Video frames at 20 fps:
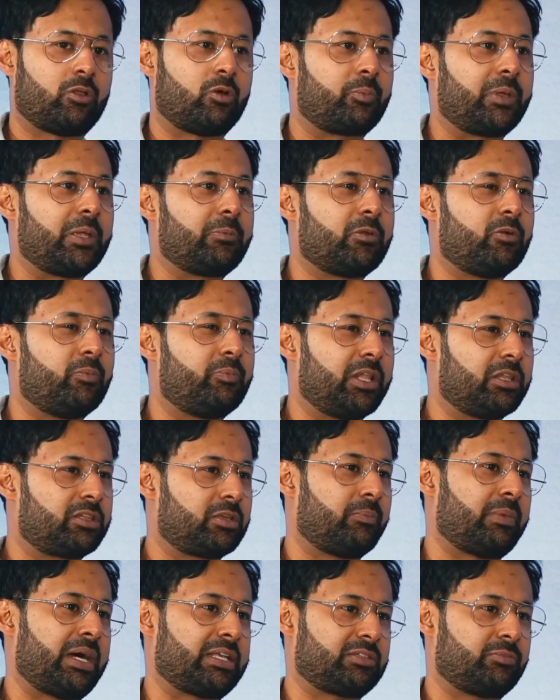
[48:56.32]
or people who built
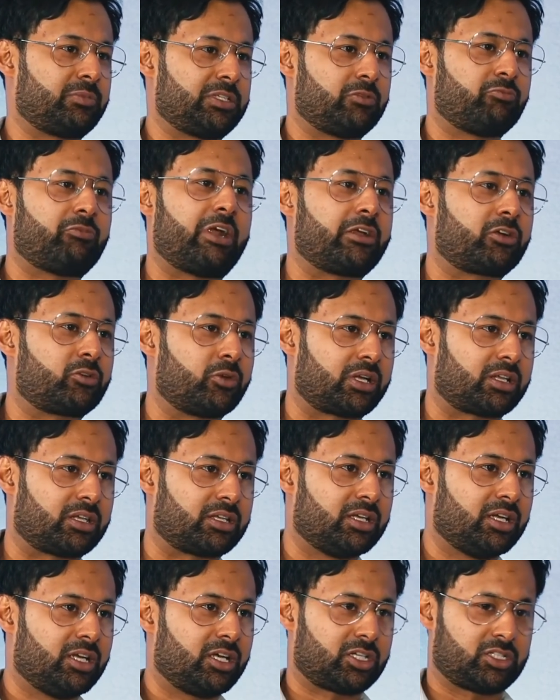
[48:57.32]
a massive business very quickly,